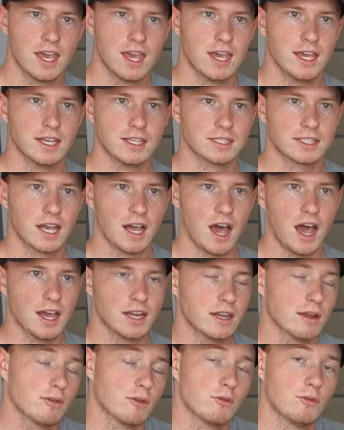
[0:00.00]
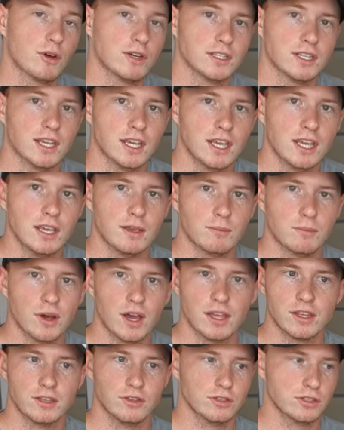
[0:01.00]
Is I never wanted to eat,
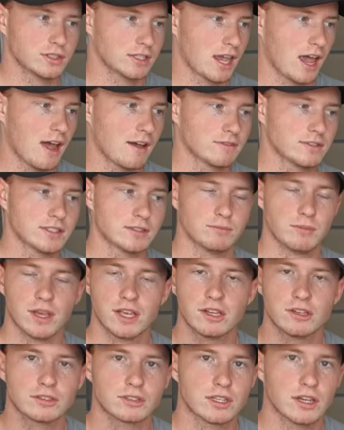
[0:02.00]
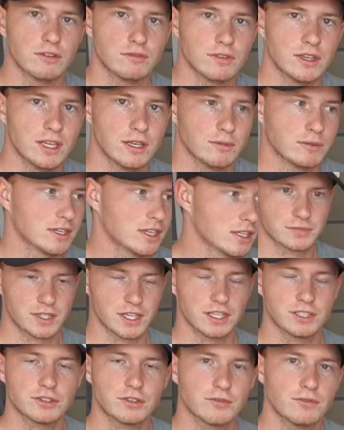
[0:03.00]
but you just have to make yourself eat. Get,
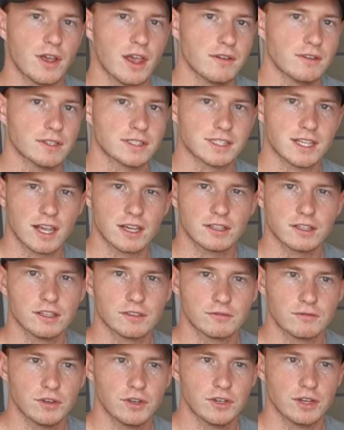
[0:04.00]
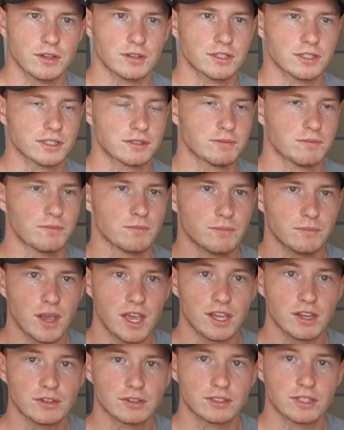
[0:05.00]
get your favorite cycling food and just
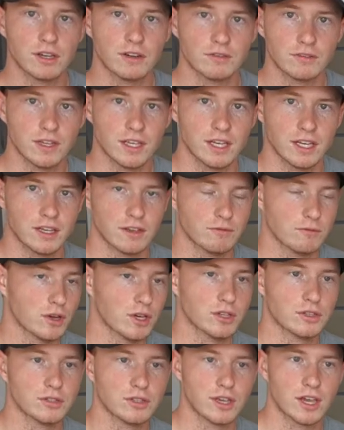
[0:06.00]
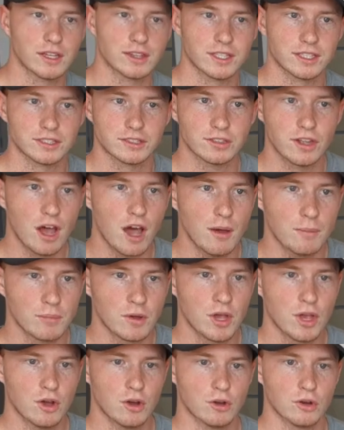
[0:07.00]
make yourself eat it. Whether you have to
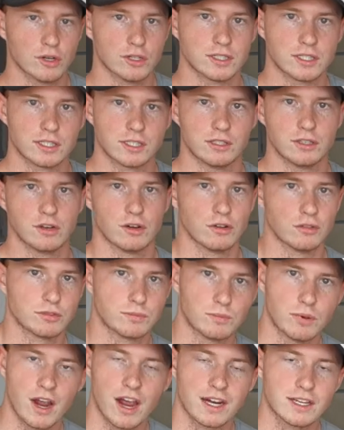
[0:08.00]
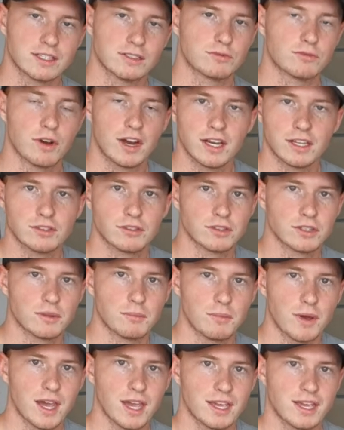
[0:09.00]
stop or just, you know, practice riding during
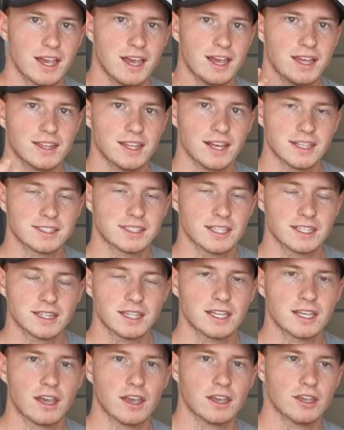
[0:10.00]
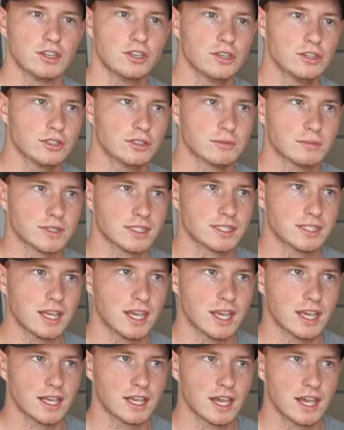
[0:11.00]
the bike. That's something, a huge
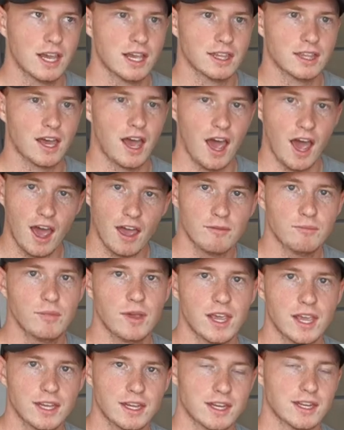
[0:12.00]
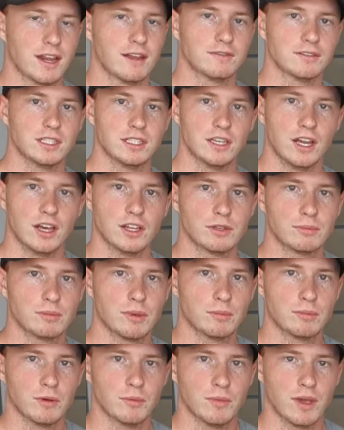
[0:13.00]
mistake that I've made and I've seen other
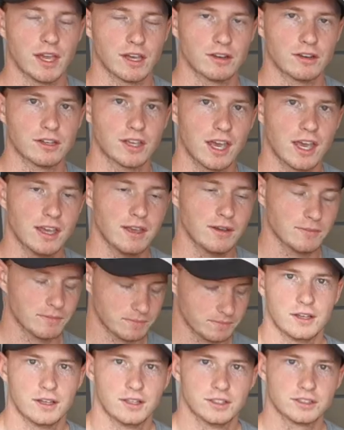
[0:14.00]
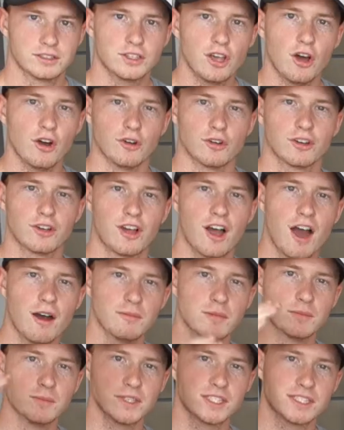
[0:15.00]
people make, okay? So,
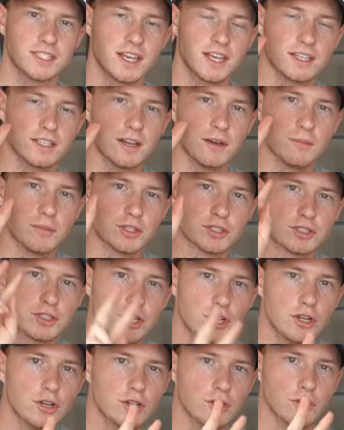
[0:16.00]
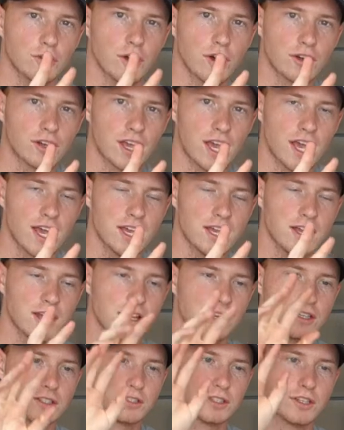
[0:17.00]
common mistake number two, okay?
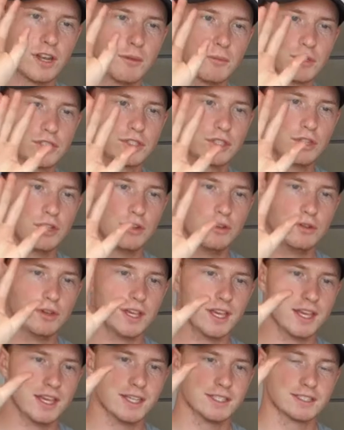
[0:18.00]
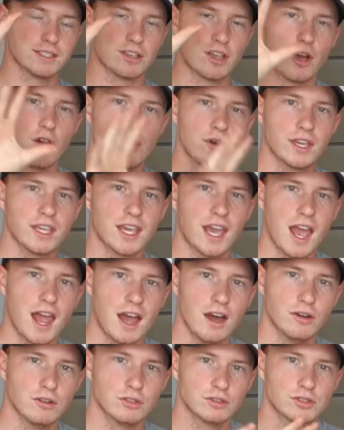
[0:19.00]
So number two is going
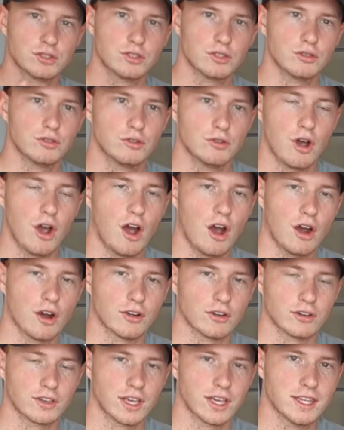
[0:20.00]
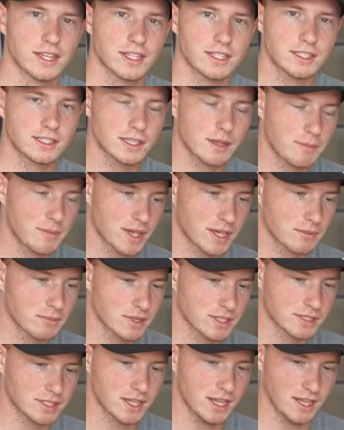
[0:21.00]
out too hard, okay? This is a big
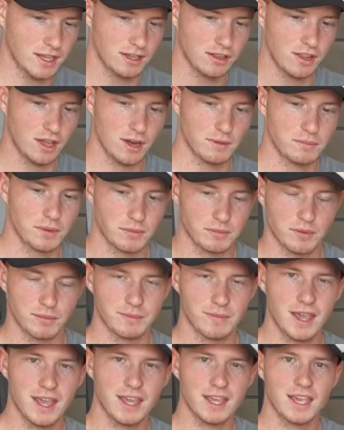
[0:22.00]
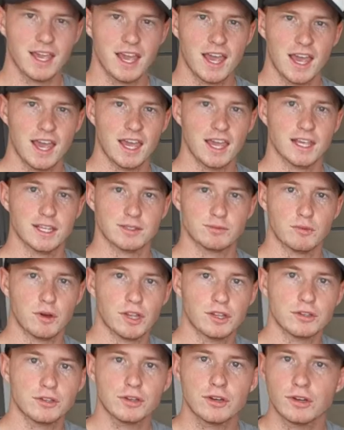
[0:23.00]
mistake a lot of people make, is
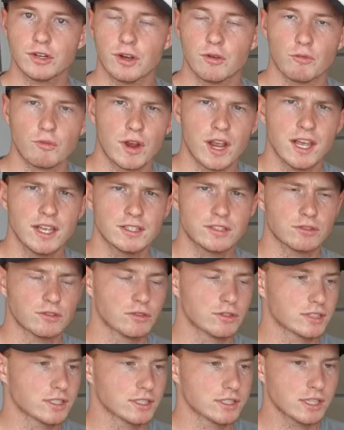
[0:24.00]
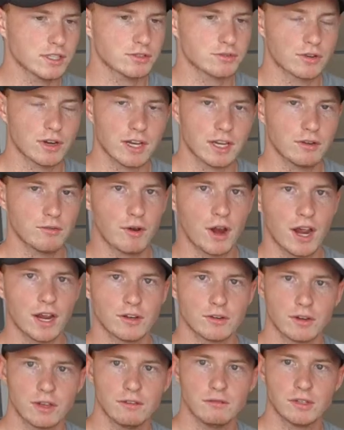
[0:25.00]
whether you're in a race or just a training
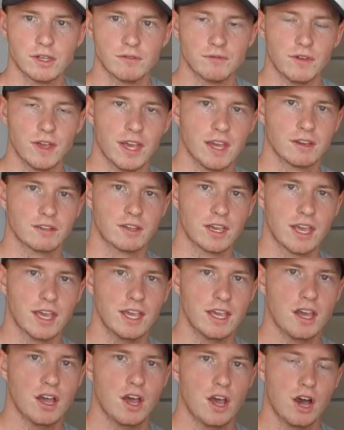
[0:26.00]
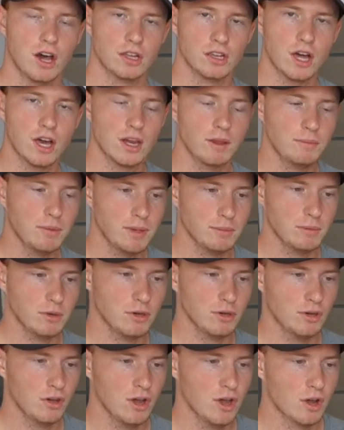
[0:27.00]
ride or even an event, okay? A lot of
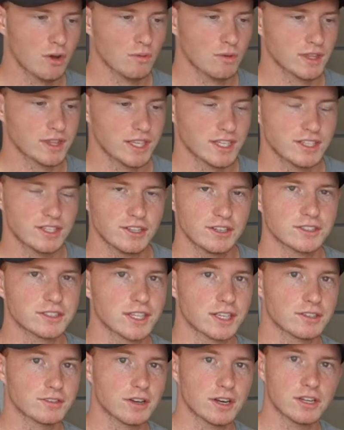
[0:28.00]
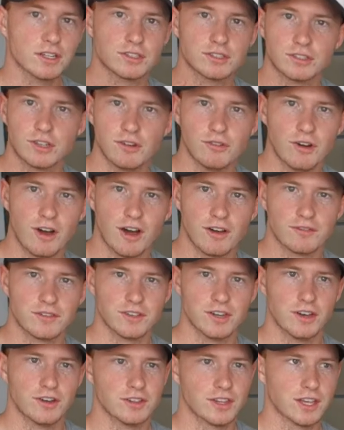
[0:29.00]
people, what they do is they try to show off,
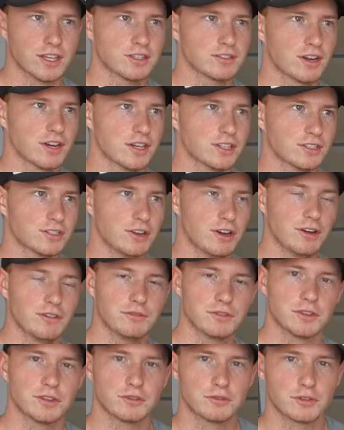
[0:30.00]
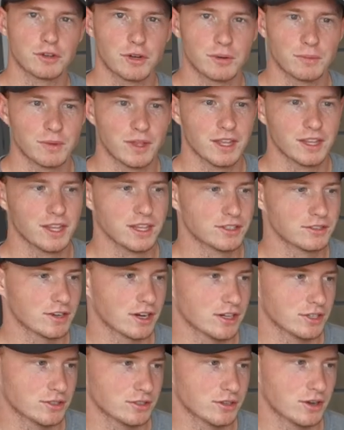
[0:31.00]
you know? They try to show off for the group, they
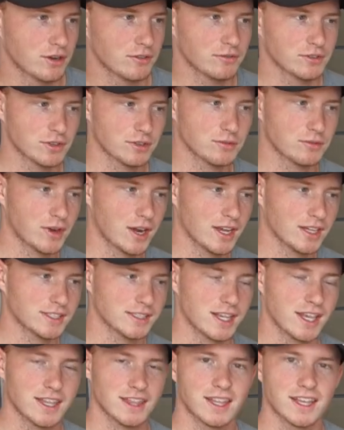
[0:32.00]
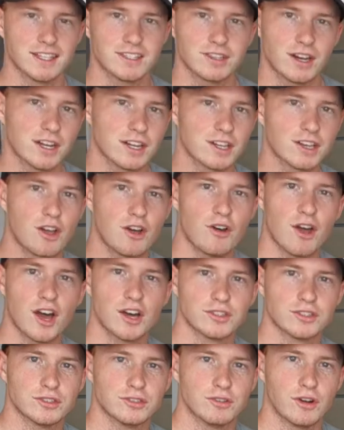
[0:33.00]
try to show off for the race, and they try to go
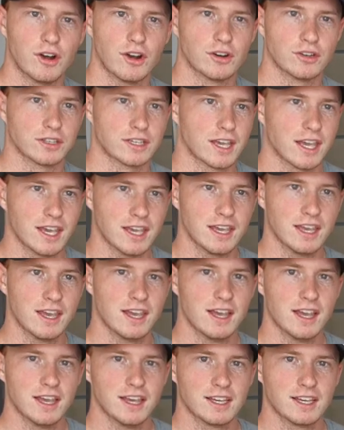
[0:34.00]
out too hard, okay?